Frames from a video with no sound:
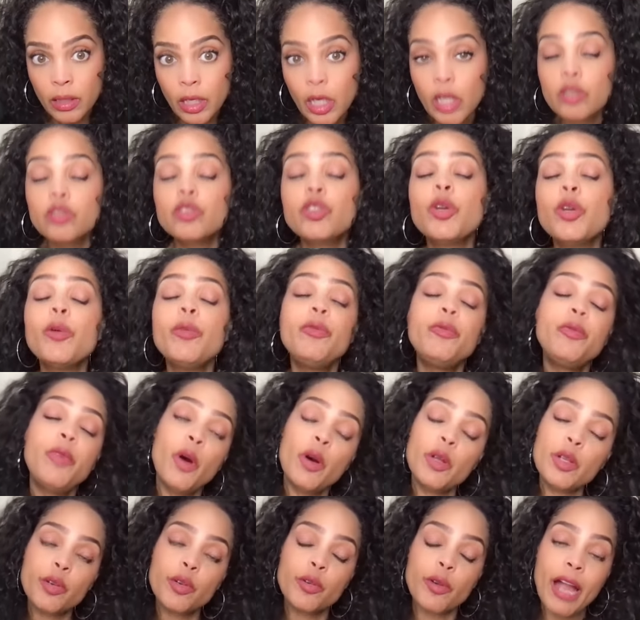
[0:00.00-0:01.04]
to
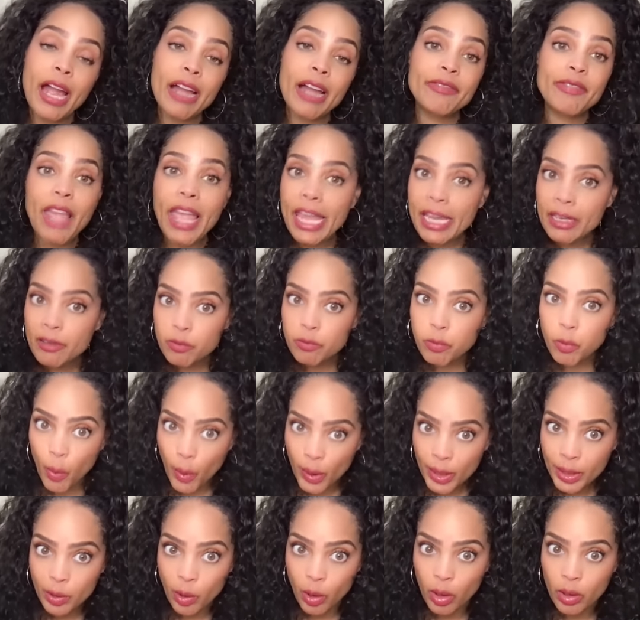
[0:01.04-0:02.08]
photograph a
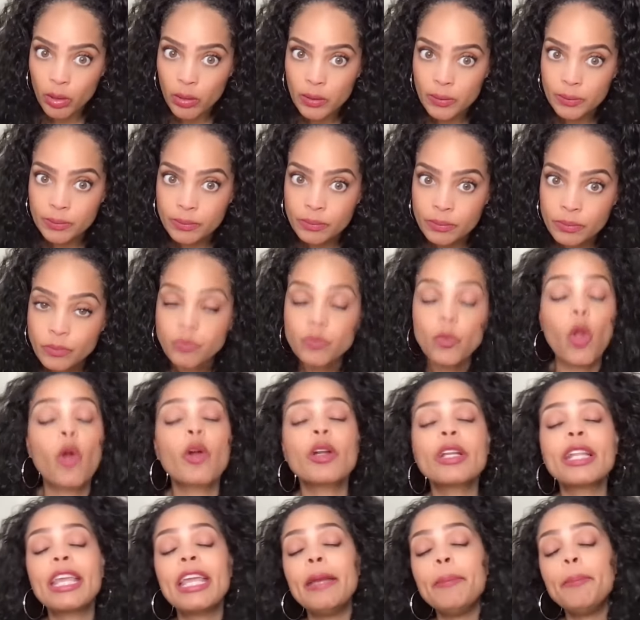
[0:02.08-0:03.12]
royal or
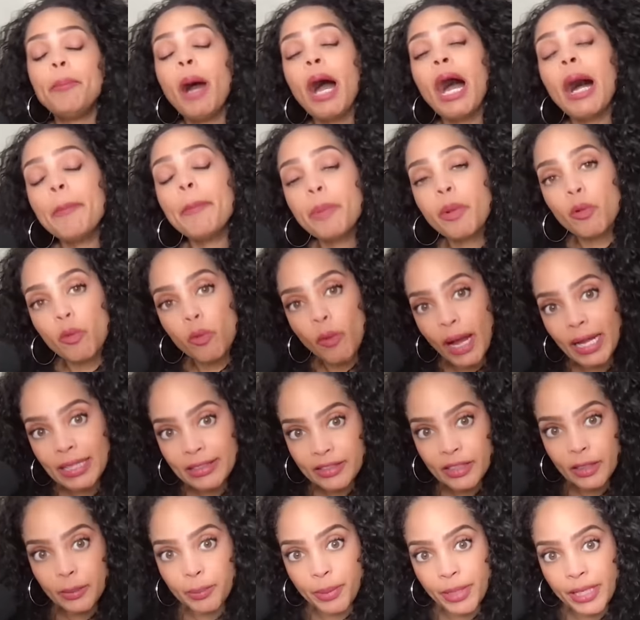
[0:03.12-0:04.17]
to get
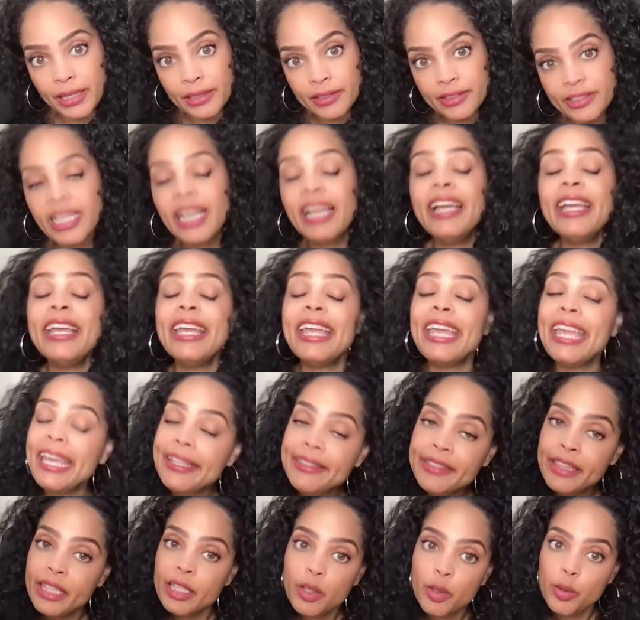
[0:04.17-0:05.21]
paparazzi pics in
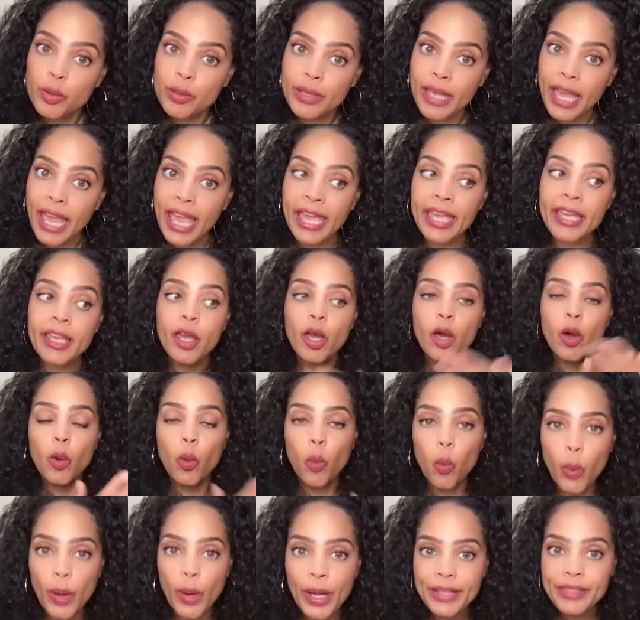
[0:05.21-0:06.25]
the UK
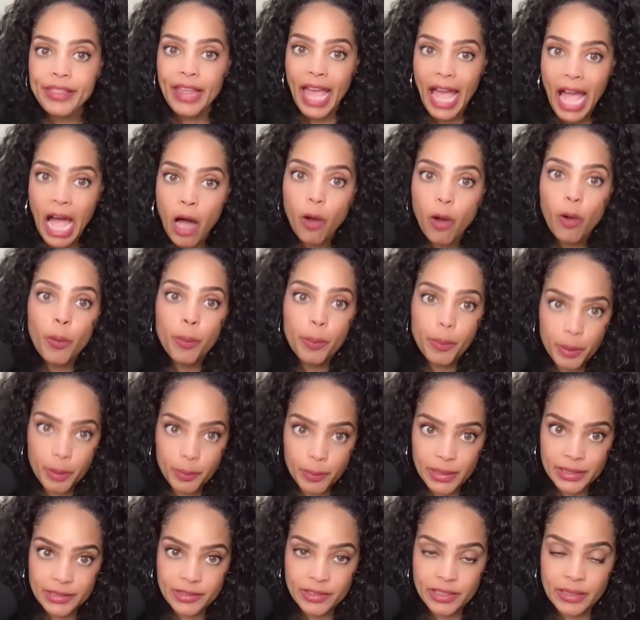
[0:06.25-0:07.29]
without
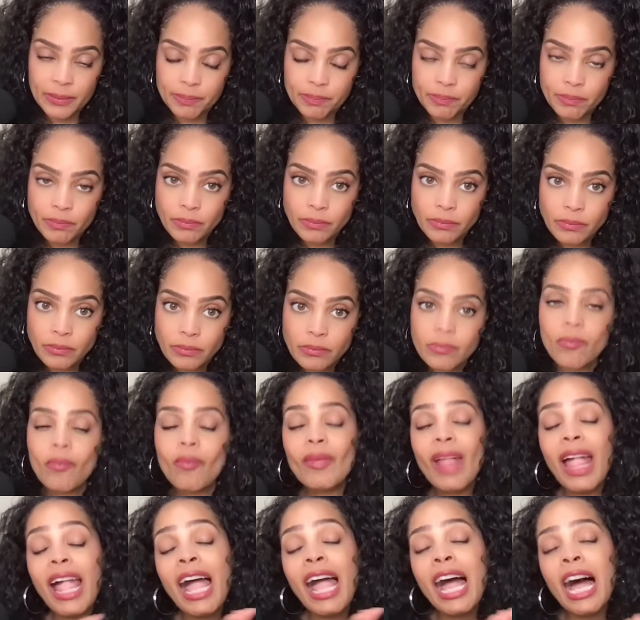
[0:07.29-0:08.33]
permission.
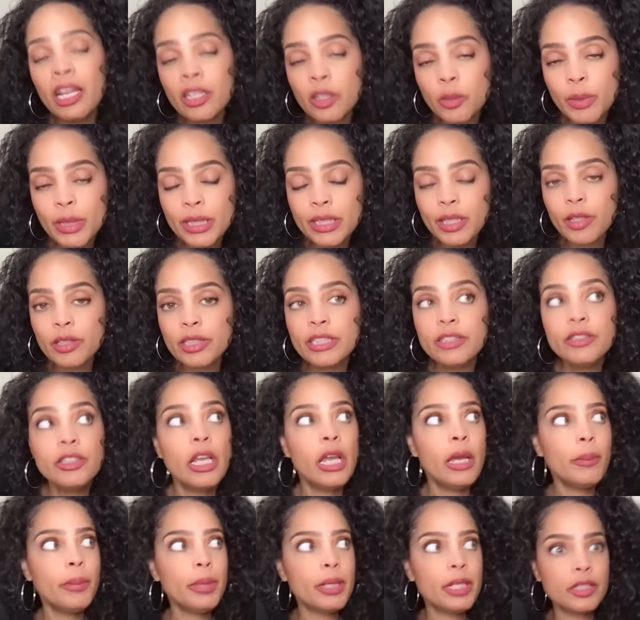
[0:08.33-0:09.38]
How do we know this?
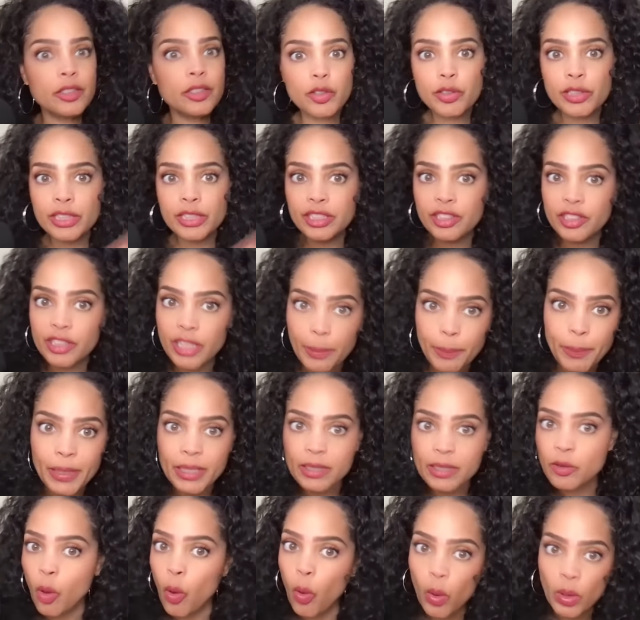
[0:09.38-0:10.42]
Because Chris Shipp is
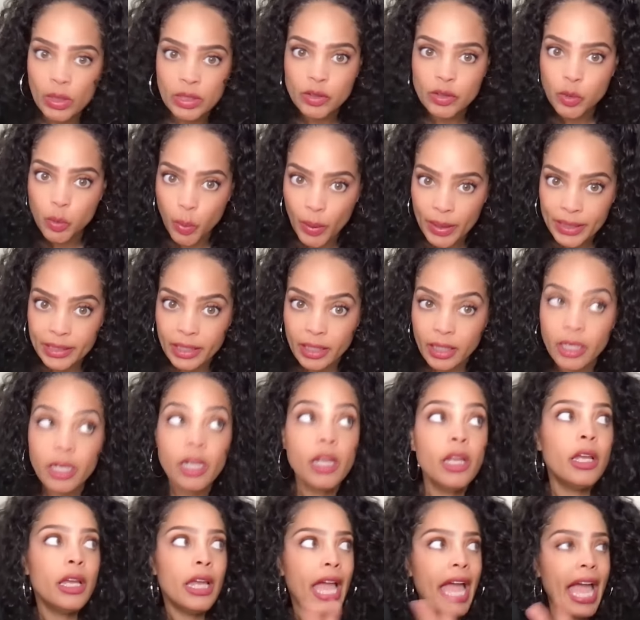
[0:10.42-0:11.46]
on Twitter
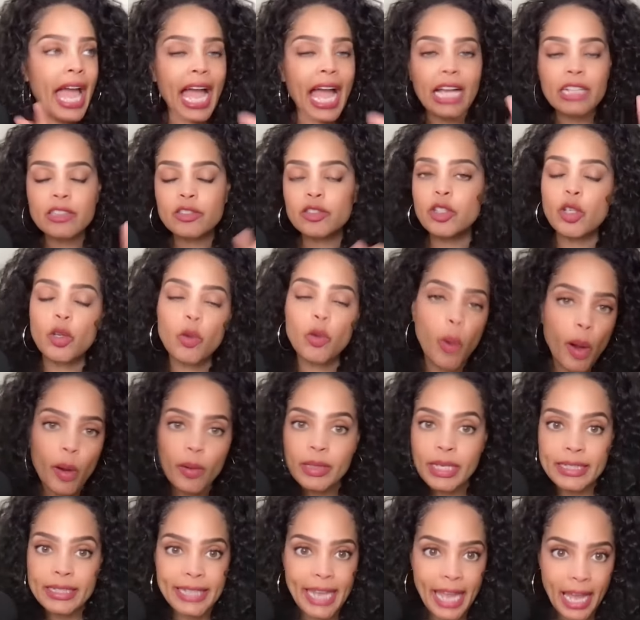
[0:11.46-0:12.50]
actually
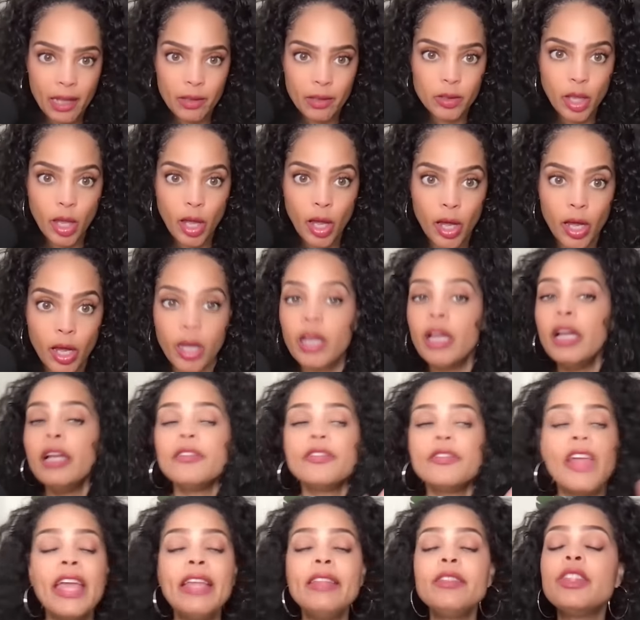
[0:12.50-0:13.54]
quoting now law.
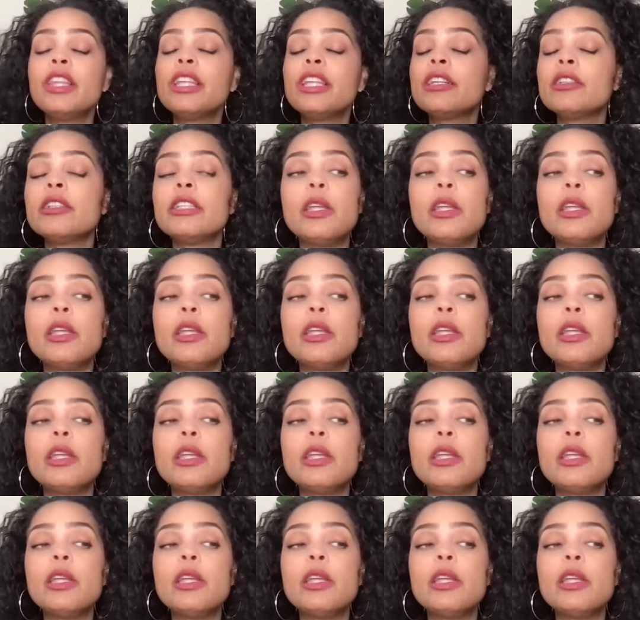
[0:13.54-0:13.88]
They literally